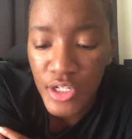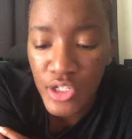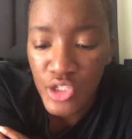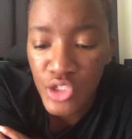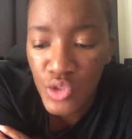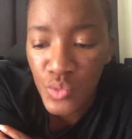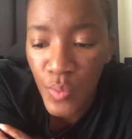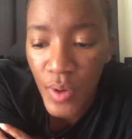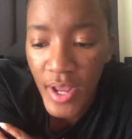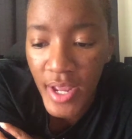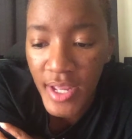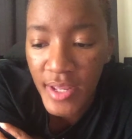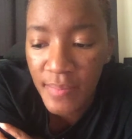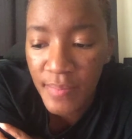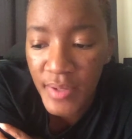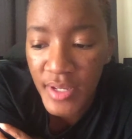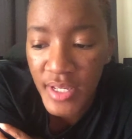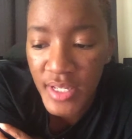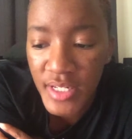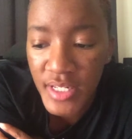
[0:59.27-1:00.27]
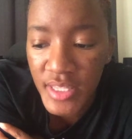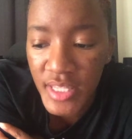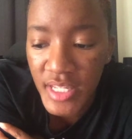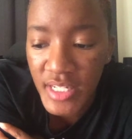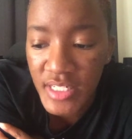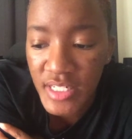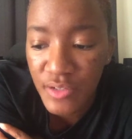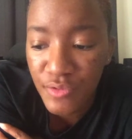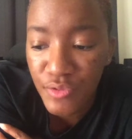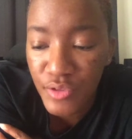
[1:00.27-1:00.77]
swayed me to
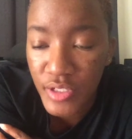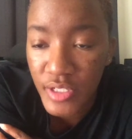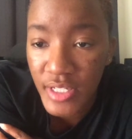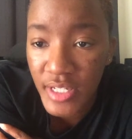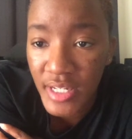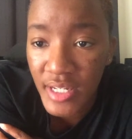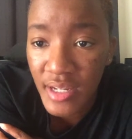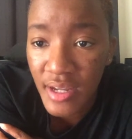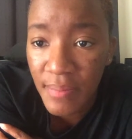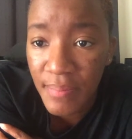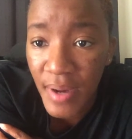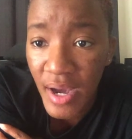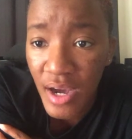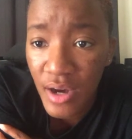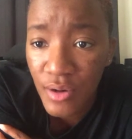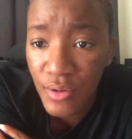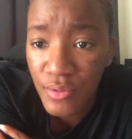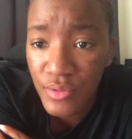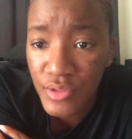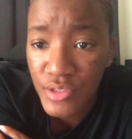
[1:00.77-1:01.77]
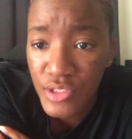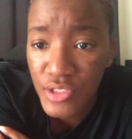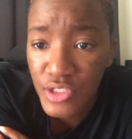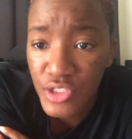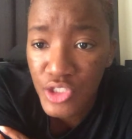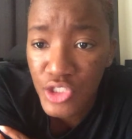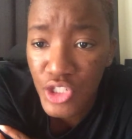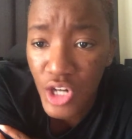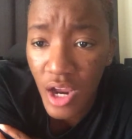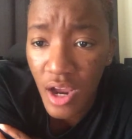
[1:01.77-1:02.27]
think differently about
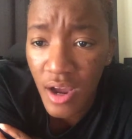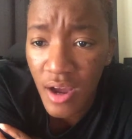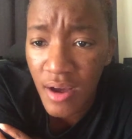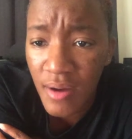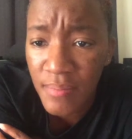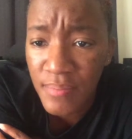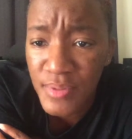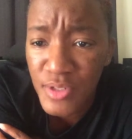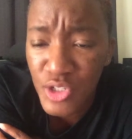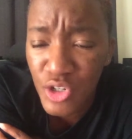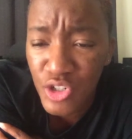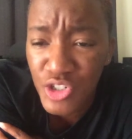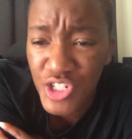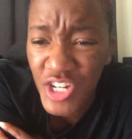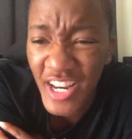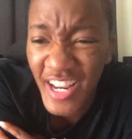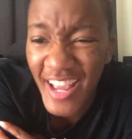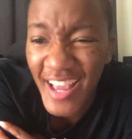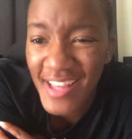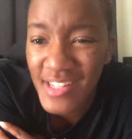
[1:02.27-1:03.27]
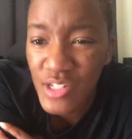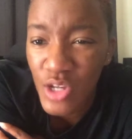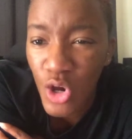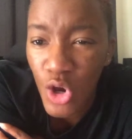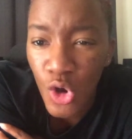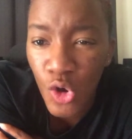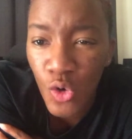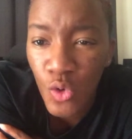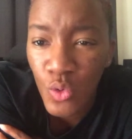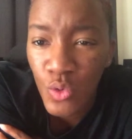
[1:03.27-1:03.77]
job searching as a
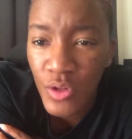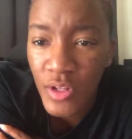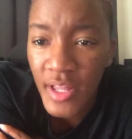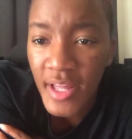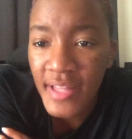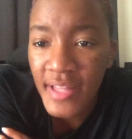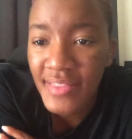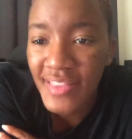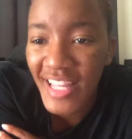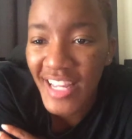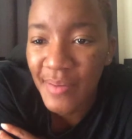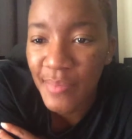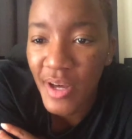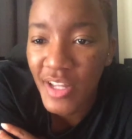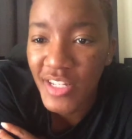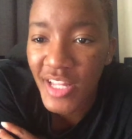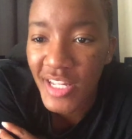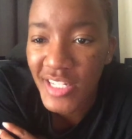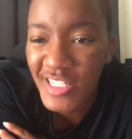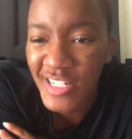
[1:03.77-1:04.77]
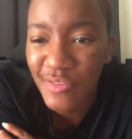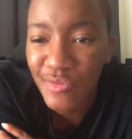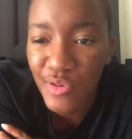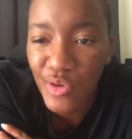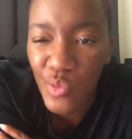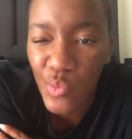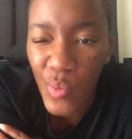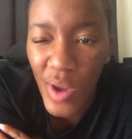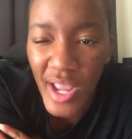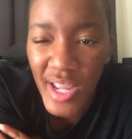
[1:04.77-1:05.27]
whole, think about like
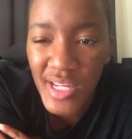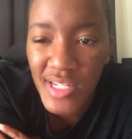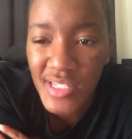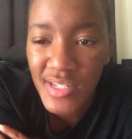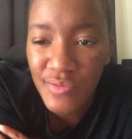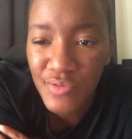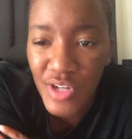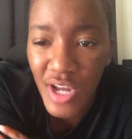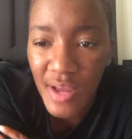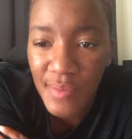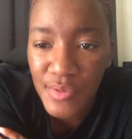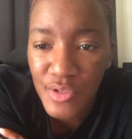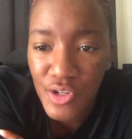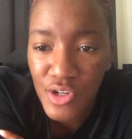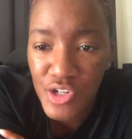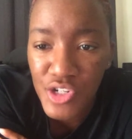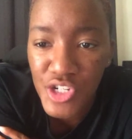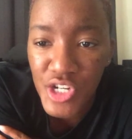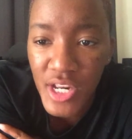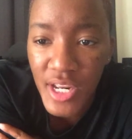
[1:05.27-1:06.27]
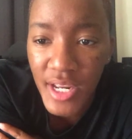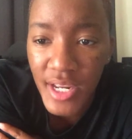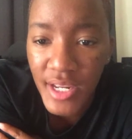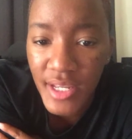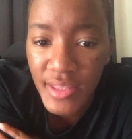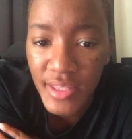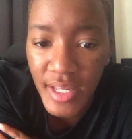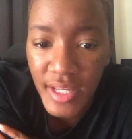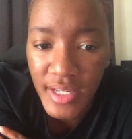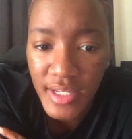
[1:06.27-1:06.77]
different ways of job searching
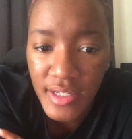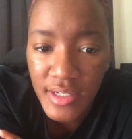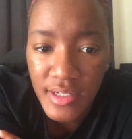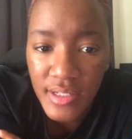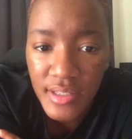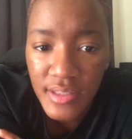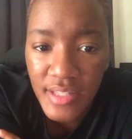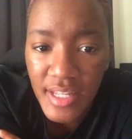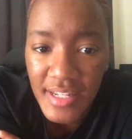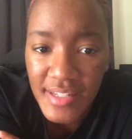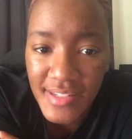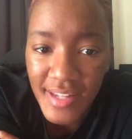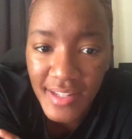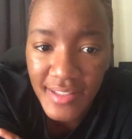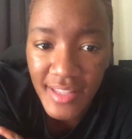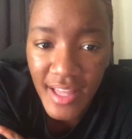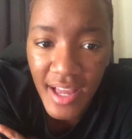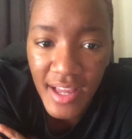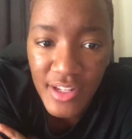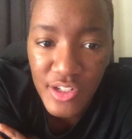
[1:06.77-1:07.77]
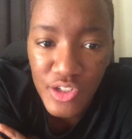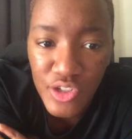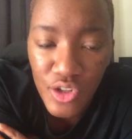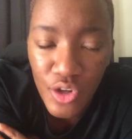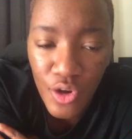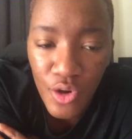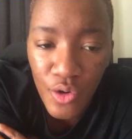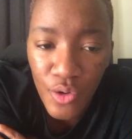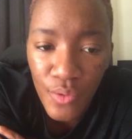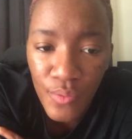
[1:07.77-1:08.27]
and like things like that.
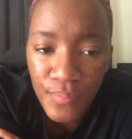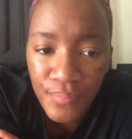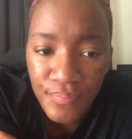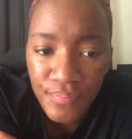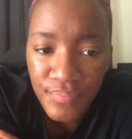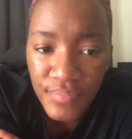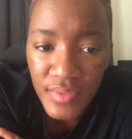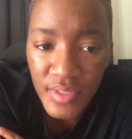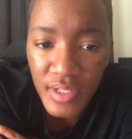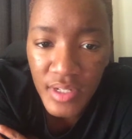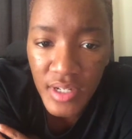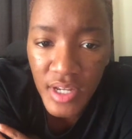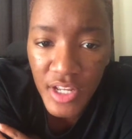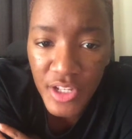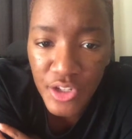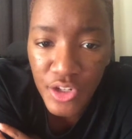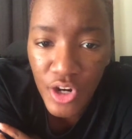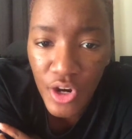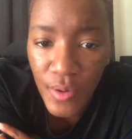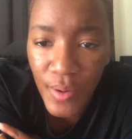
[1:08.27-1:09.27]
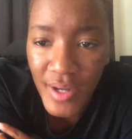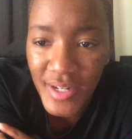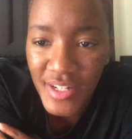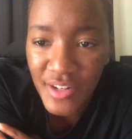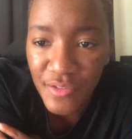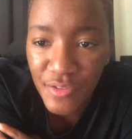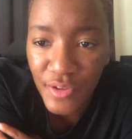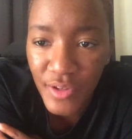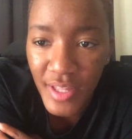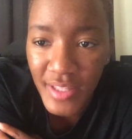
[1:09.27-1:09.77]
So, I
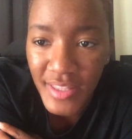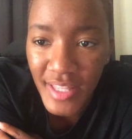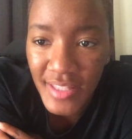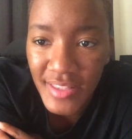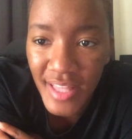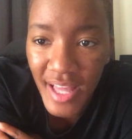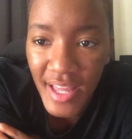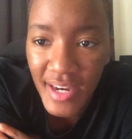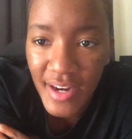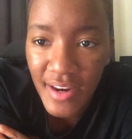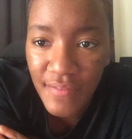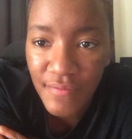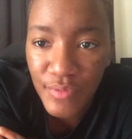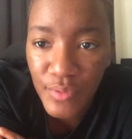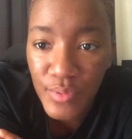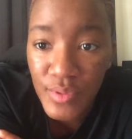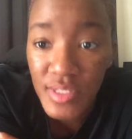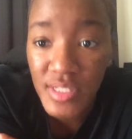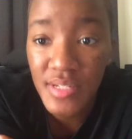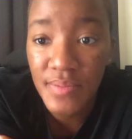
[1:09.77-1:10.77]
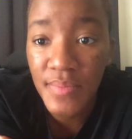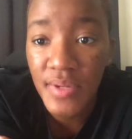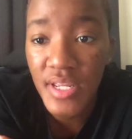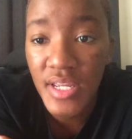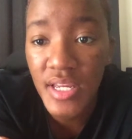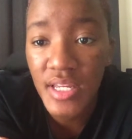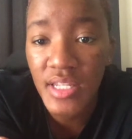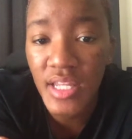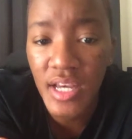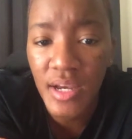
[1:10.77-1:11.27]
did feel like that influenced
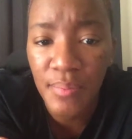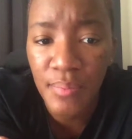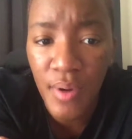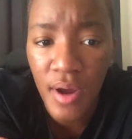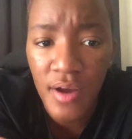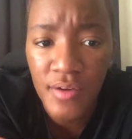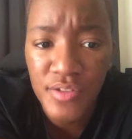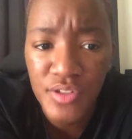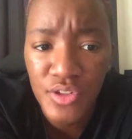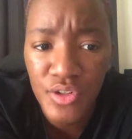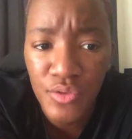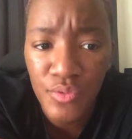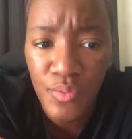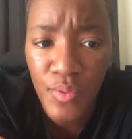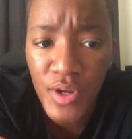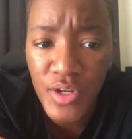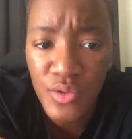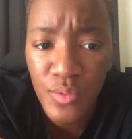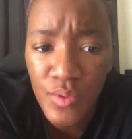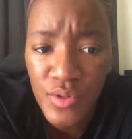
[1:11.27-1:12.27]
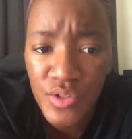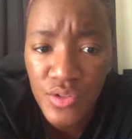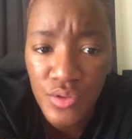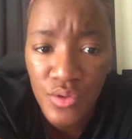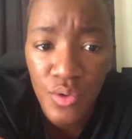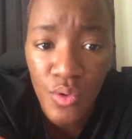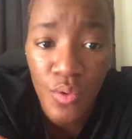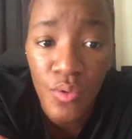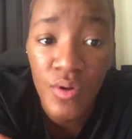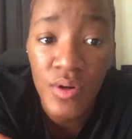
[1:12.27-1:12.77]
me in like a positive way towards the
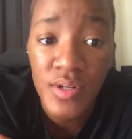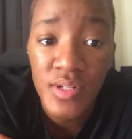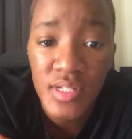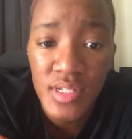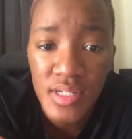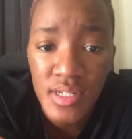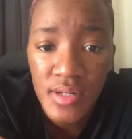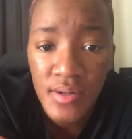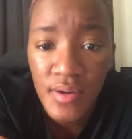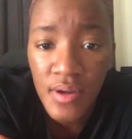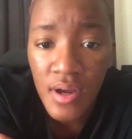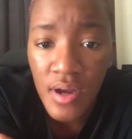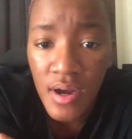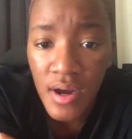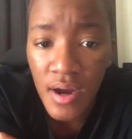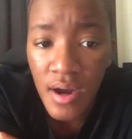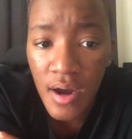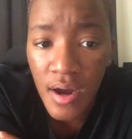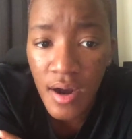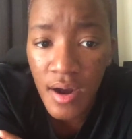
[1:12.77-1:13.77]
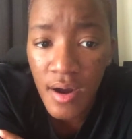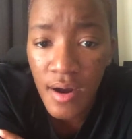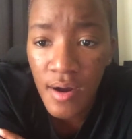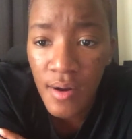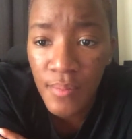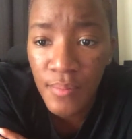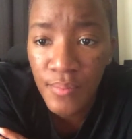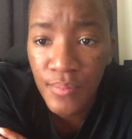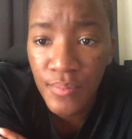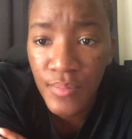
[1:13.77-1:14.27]
course.
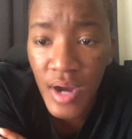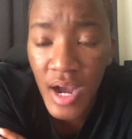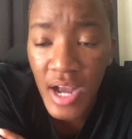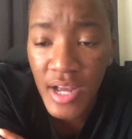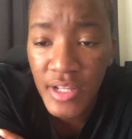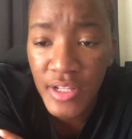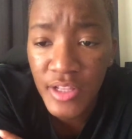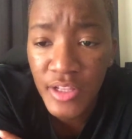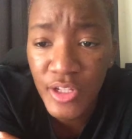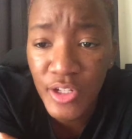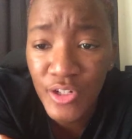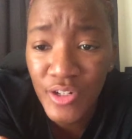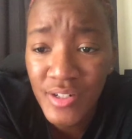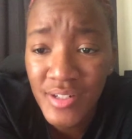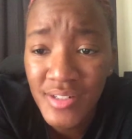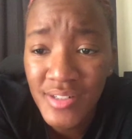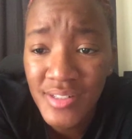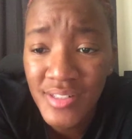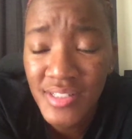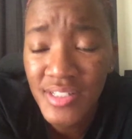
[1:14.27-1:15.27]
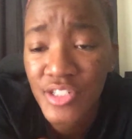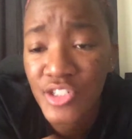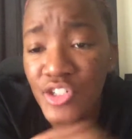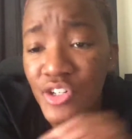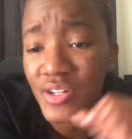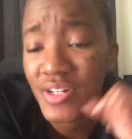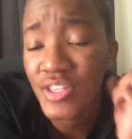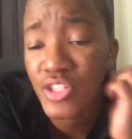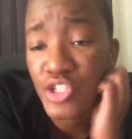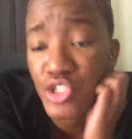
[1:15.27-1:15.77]
I learned
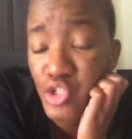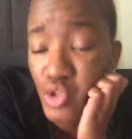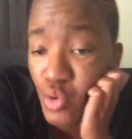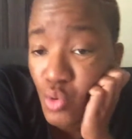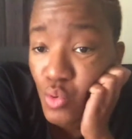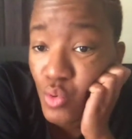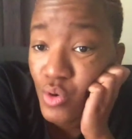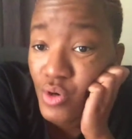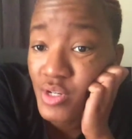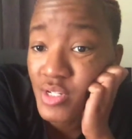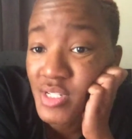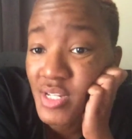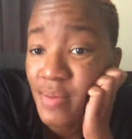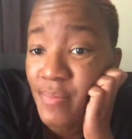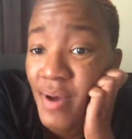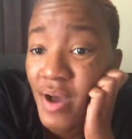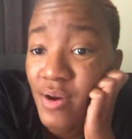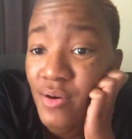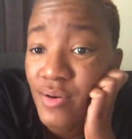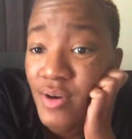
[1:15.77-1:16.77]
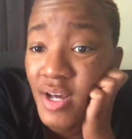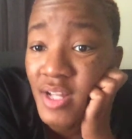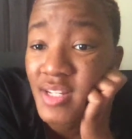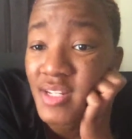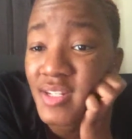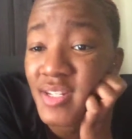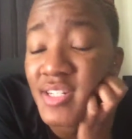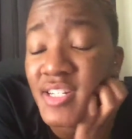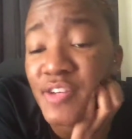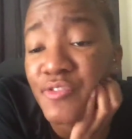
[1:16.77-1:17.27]
during this course about
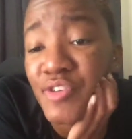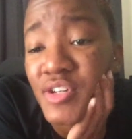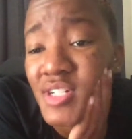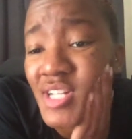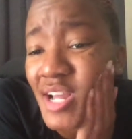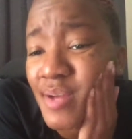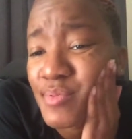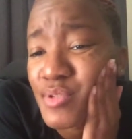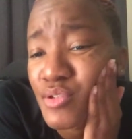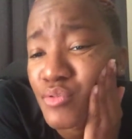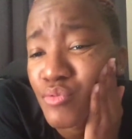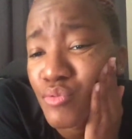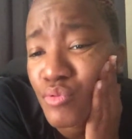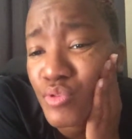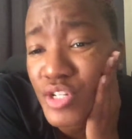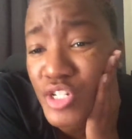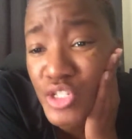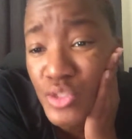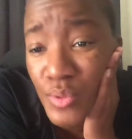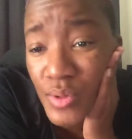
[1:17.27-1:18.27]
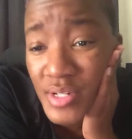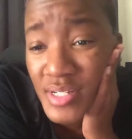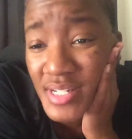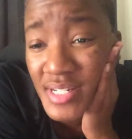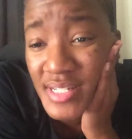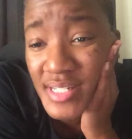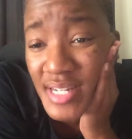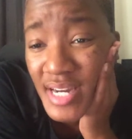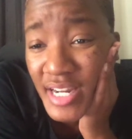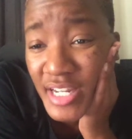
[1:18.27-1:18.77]
different types of
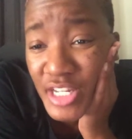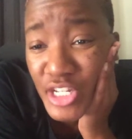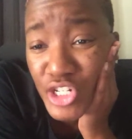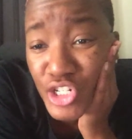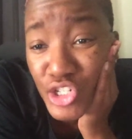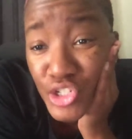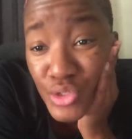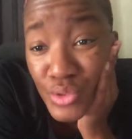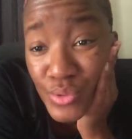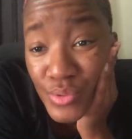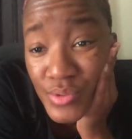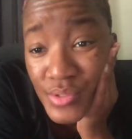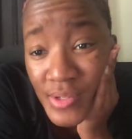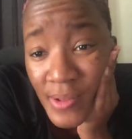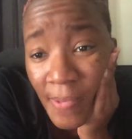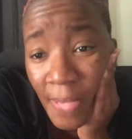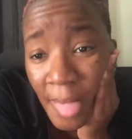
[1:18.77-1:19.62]
resources that I can use